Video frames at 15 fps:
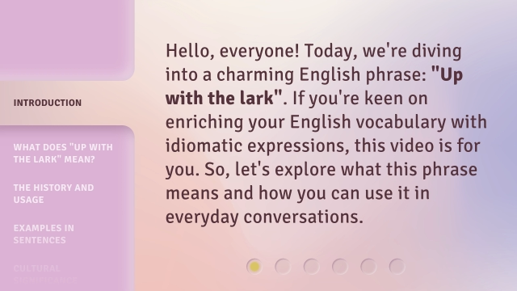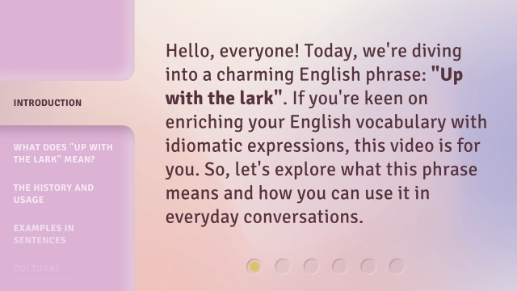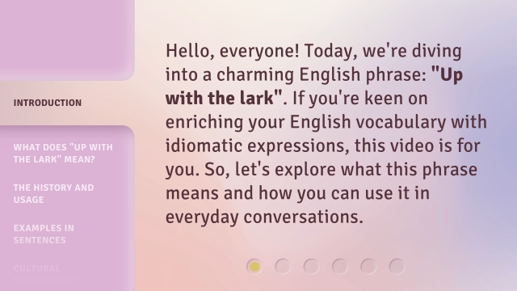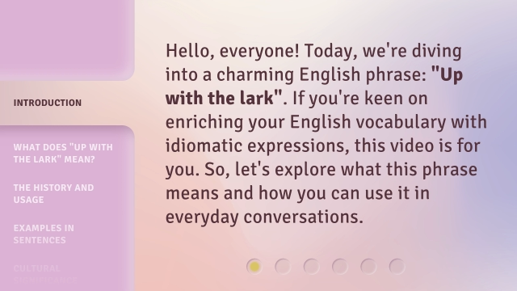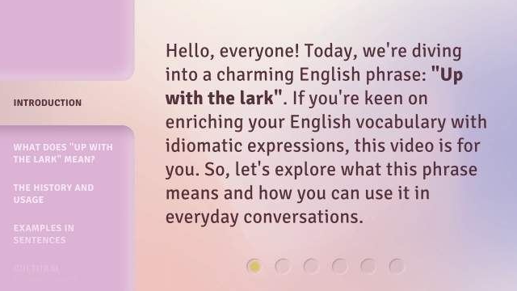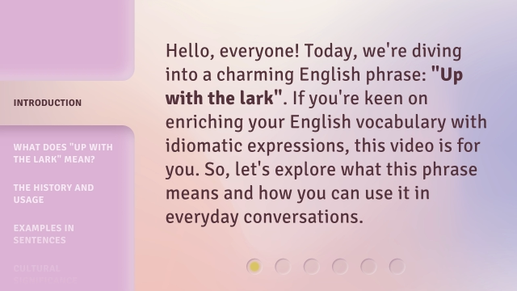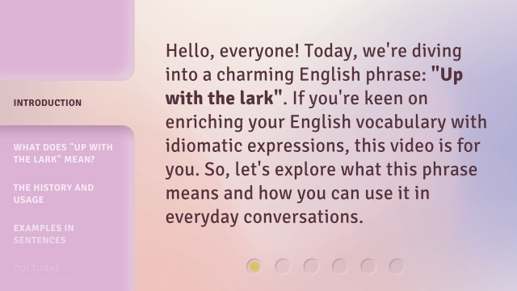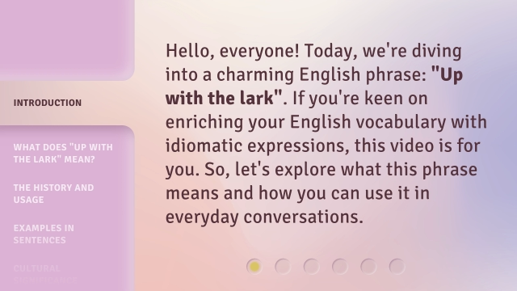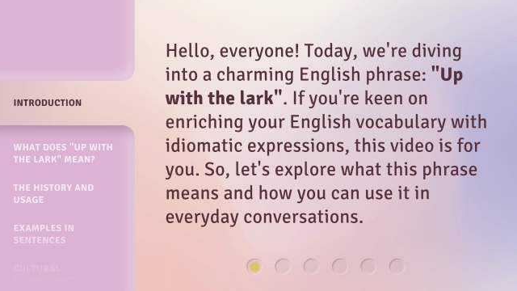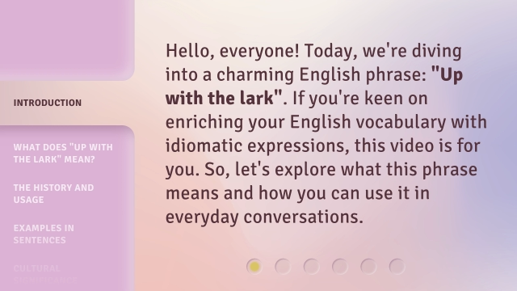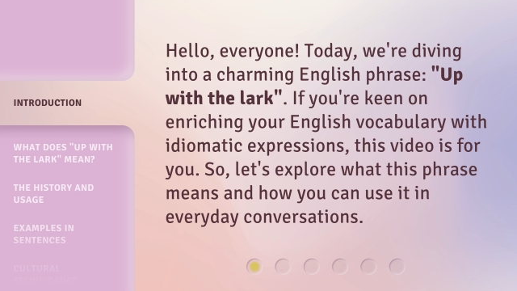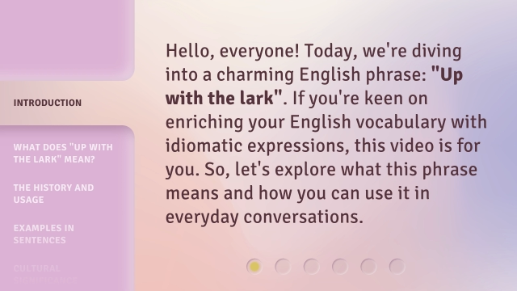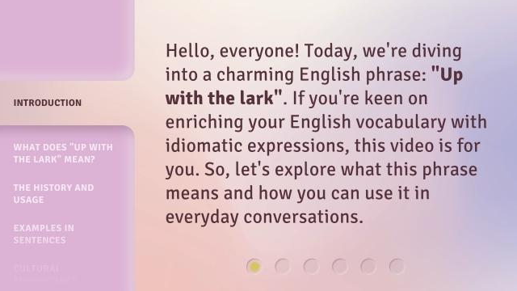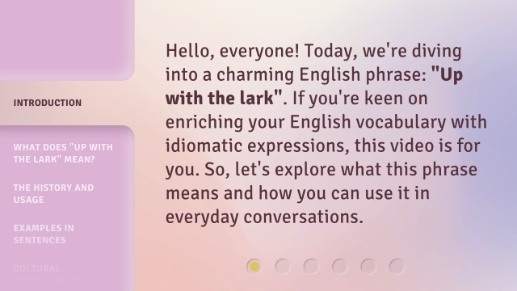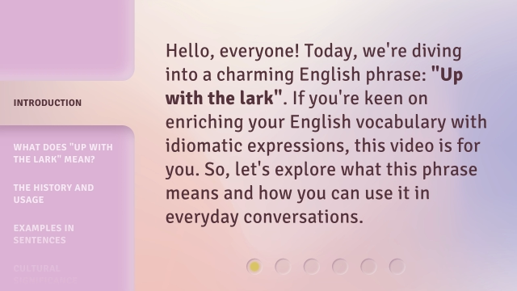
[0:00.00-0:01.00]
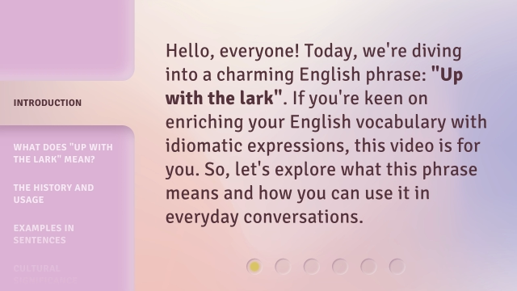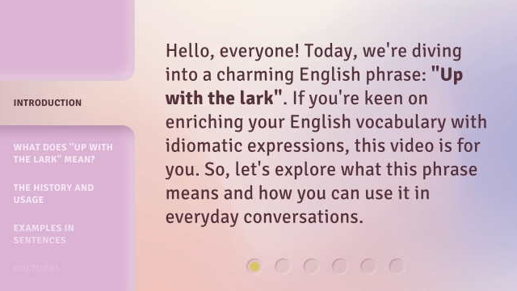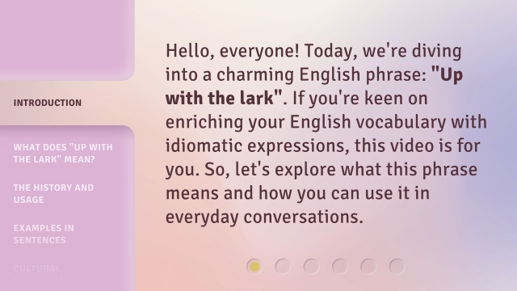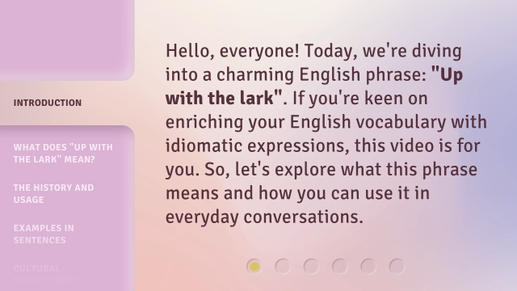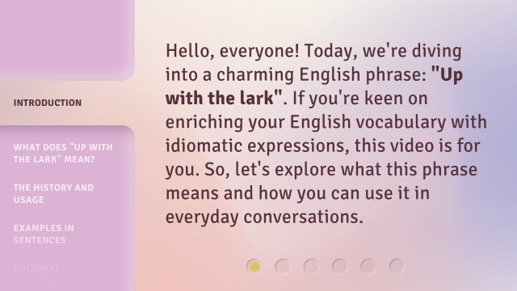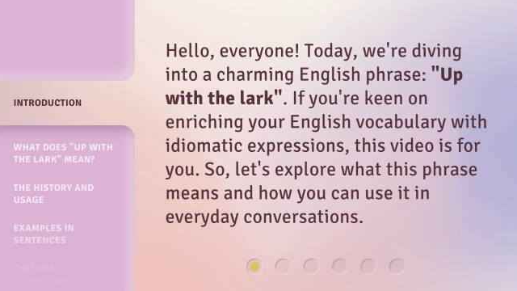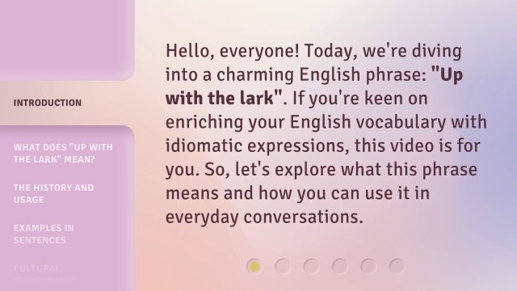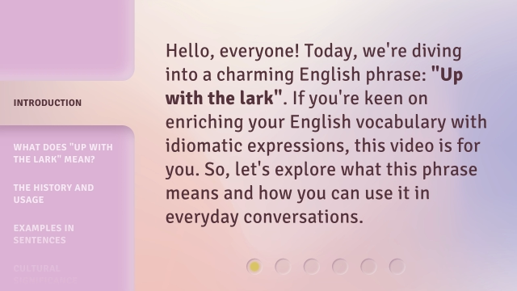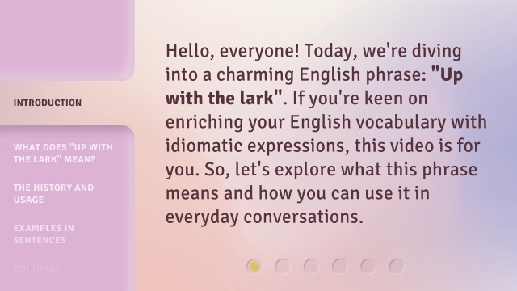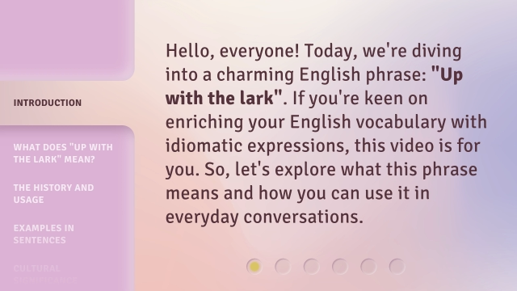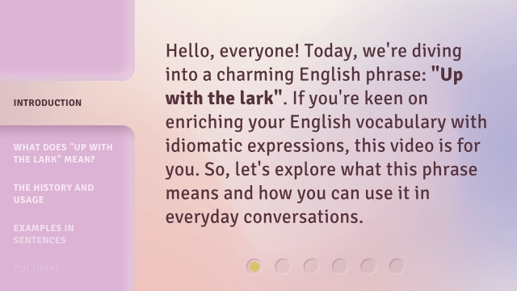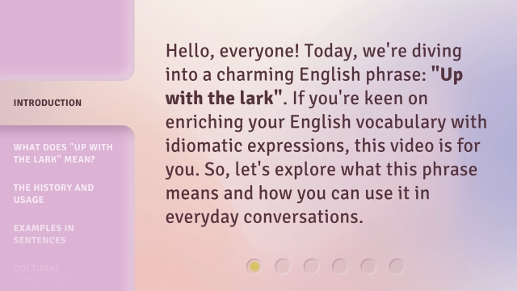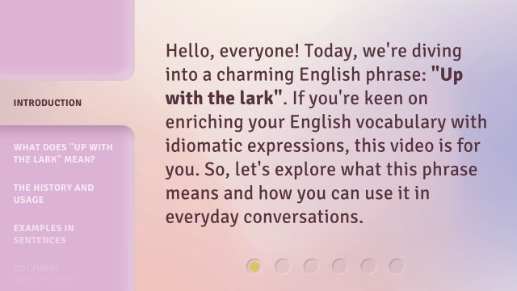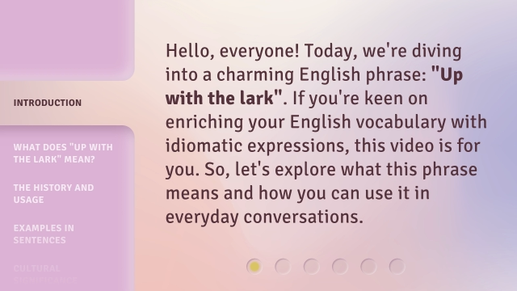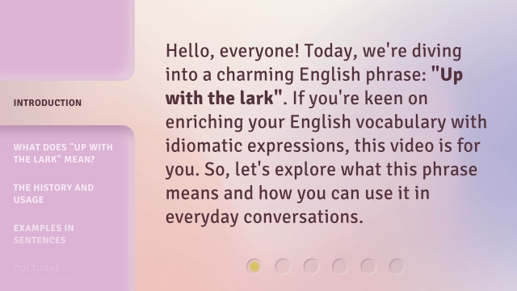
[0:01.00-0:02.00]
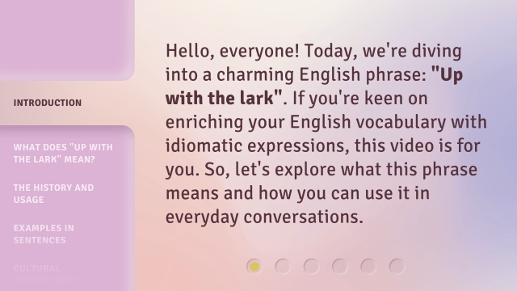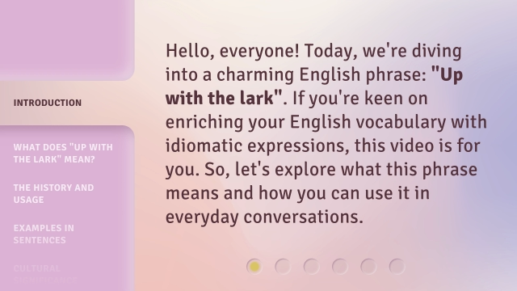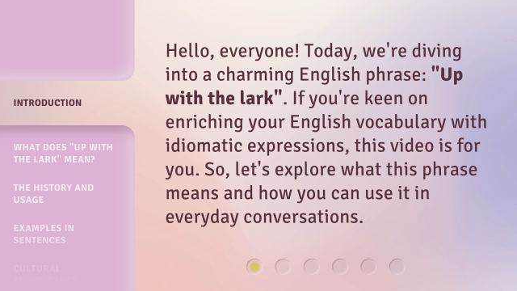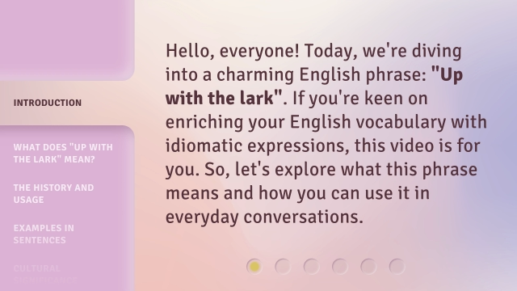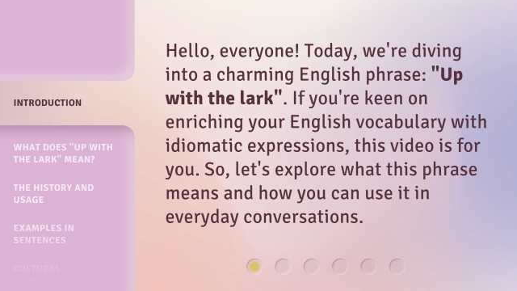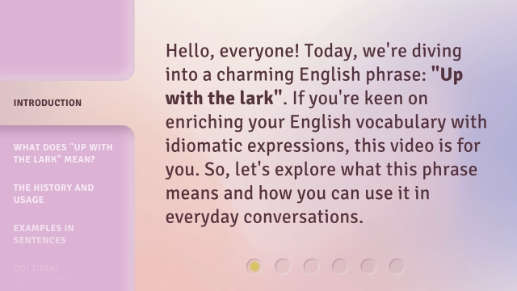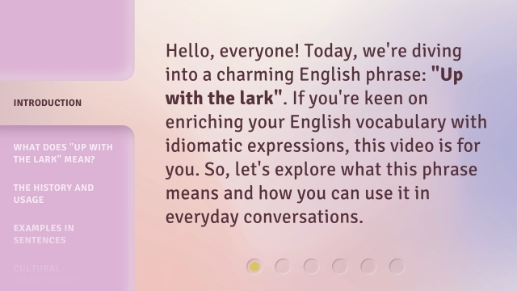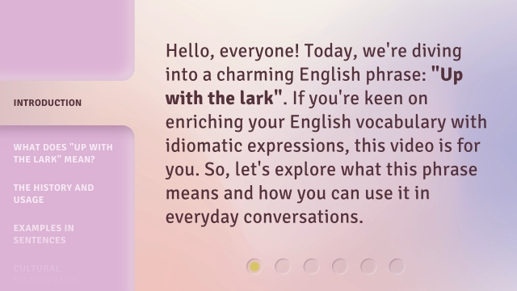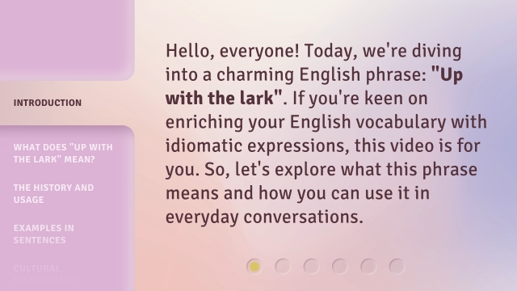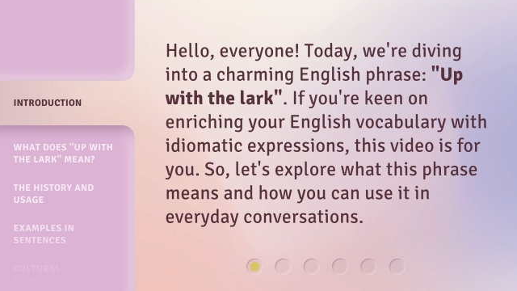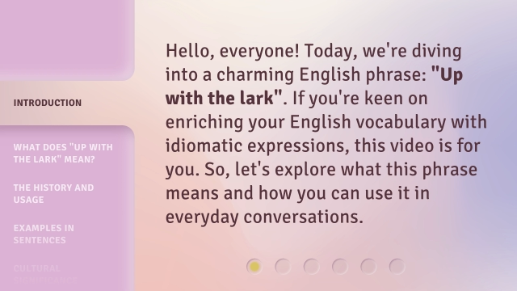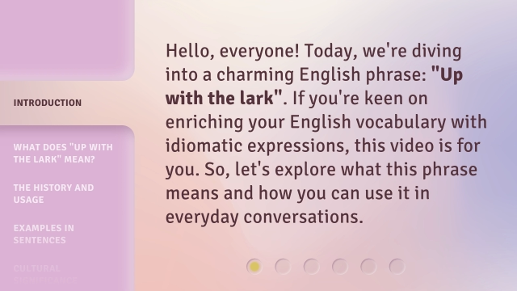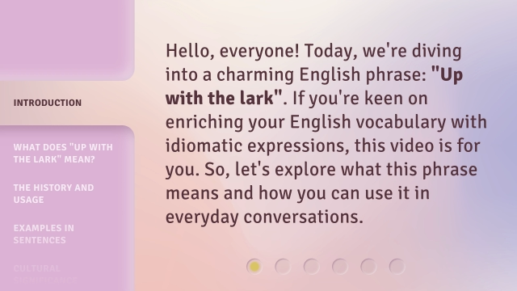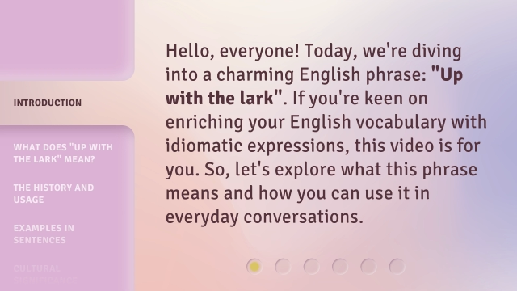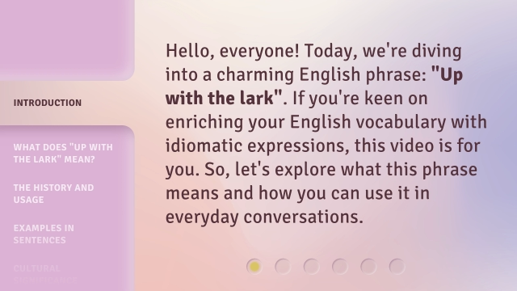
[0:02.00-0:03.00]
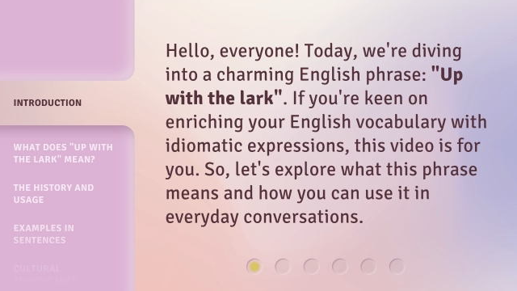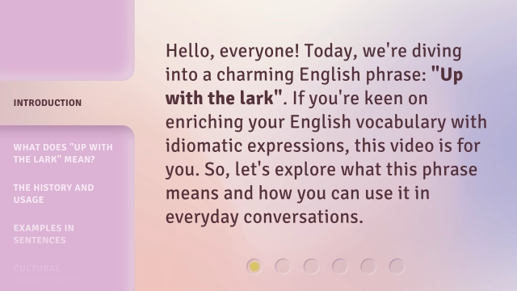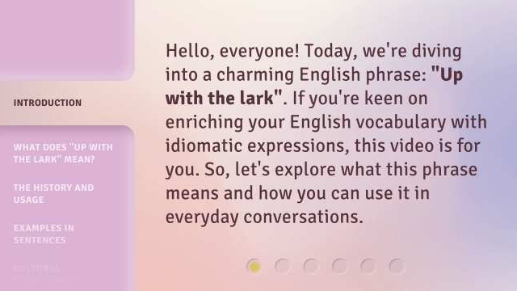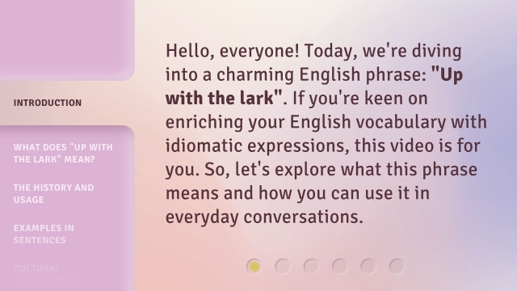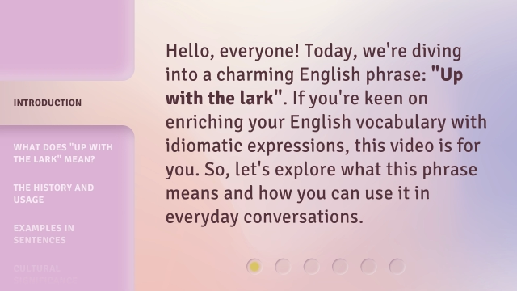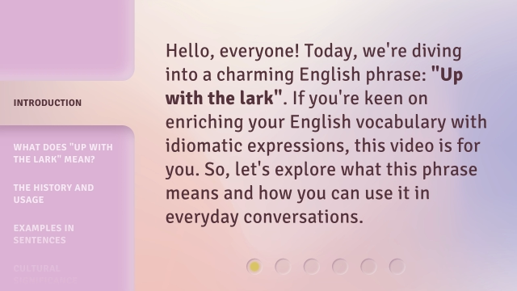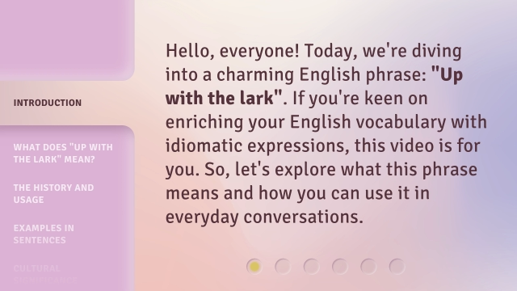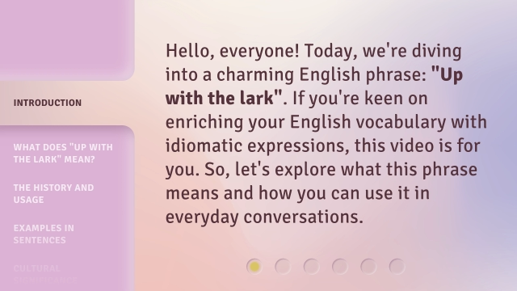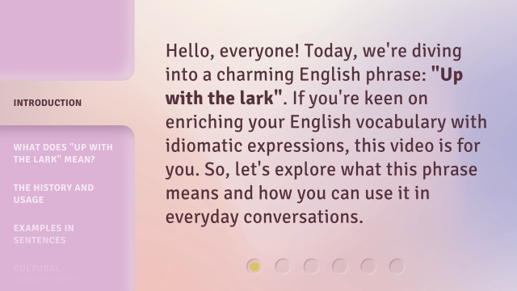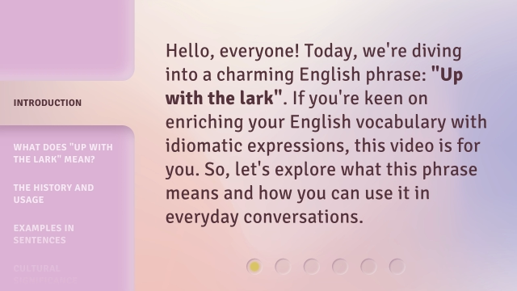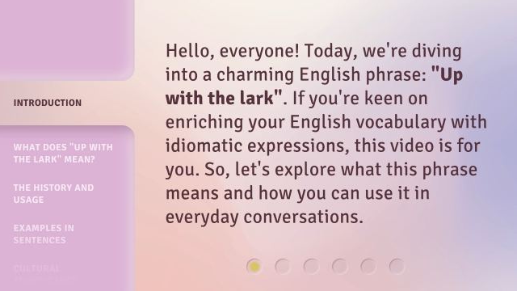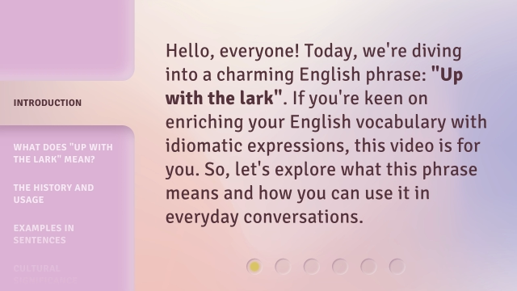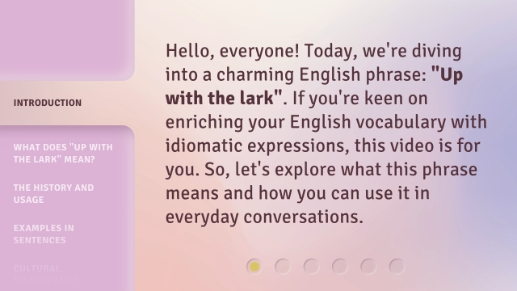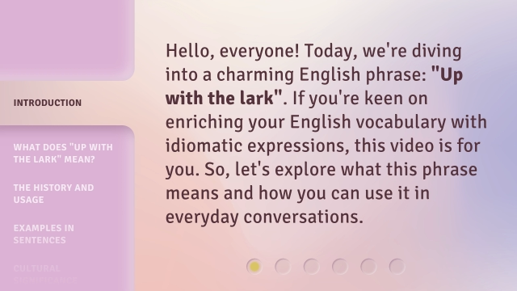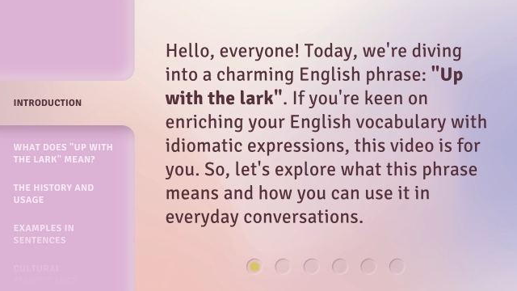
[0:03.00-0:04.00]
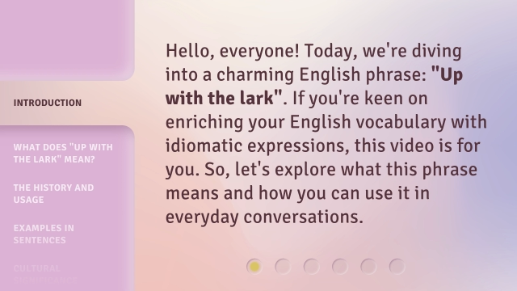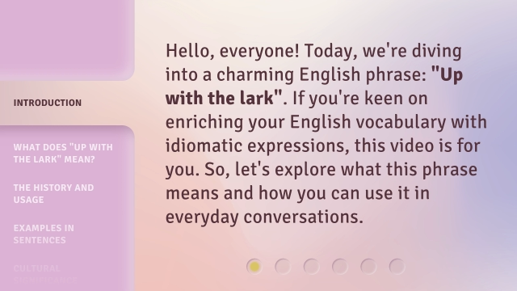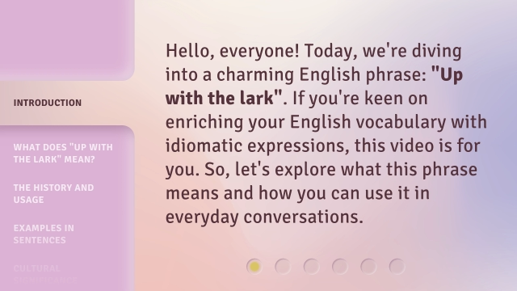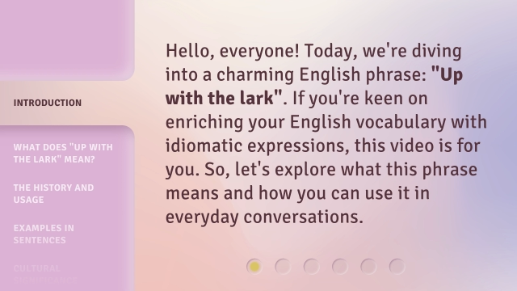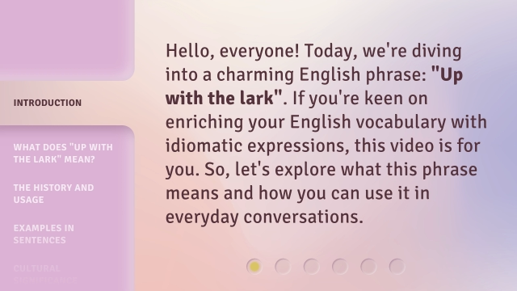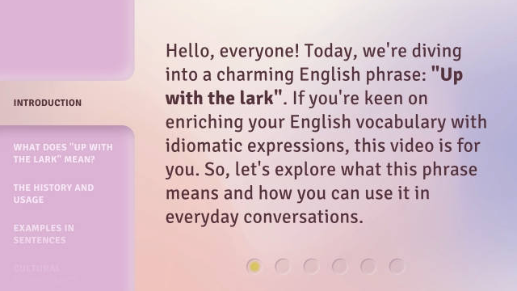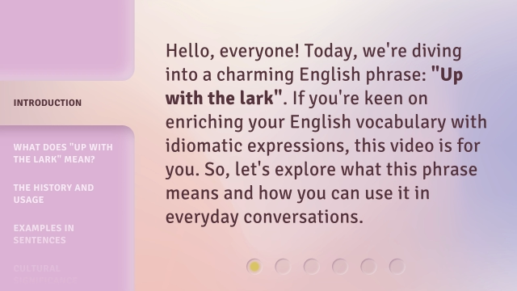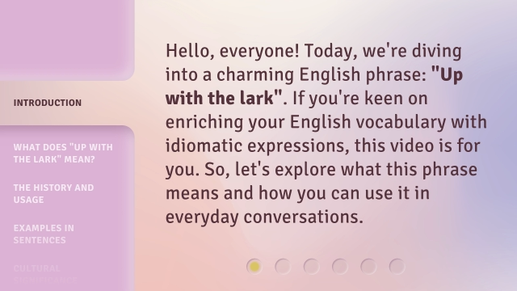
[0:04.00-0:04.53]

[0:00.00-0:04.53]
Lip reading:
Nobody's mouth can be seen.